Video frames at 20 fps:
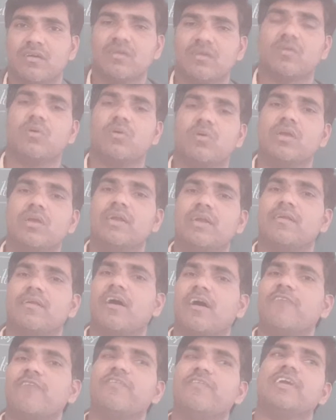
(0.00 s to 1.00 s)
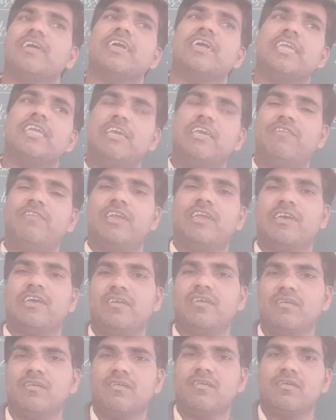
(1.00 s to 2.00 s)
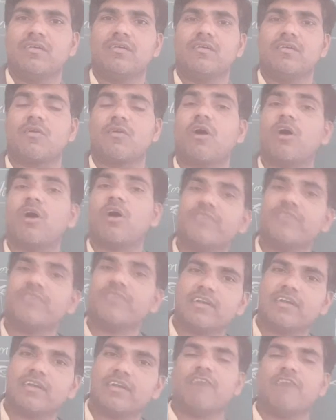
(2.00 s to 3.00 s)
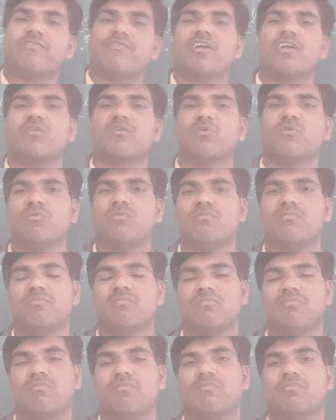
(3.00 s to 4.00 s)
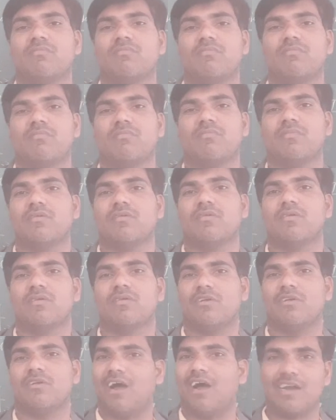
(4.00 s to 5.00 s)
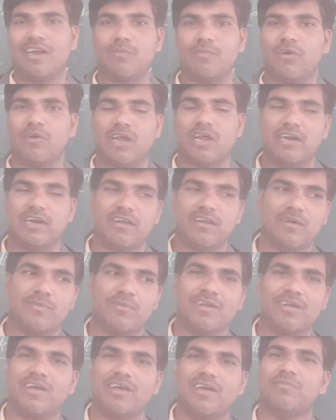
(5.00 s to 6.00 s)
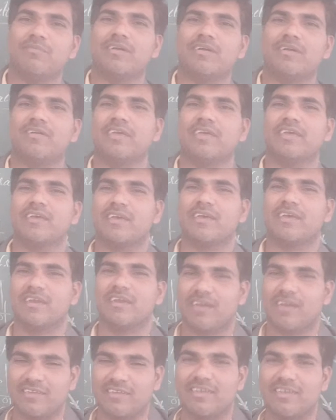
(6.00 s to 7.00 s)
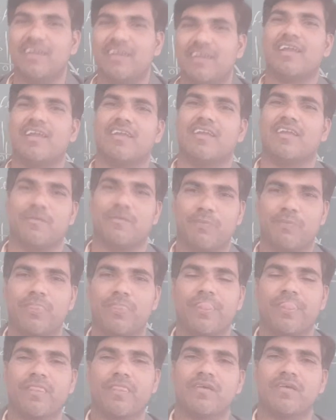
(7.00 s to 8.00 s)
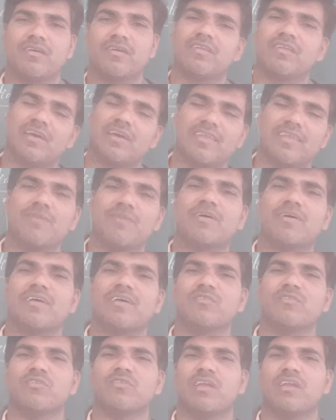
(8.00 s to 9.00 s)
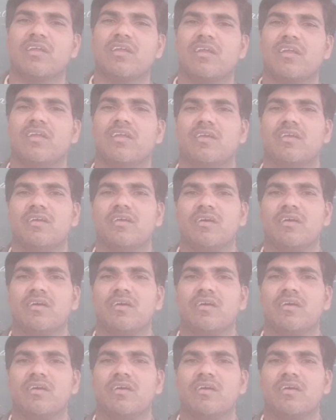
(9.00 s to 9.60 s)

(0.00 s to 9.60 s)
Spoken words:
Okay, traffic at evening, traffic at afternoon. Not about Hyderabad I am thinking, not generally. In Hyderabad also generally.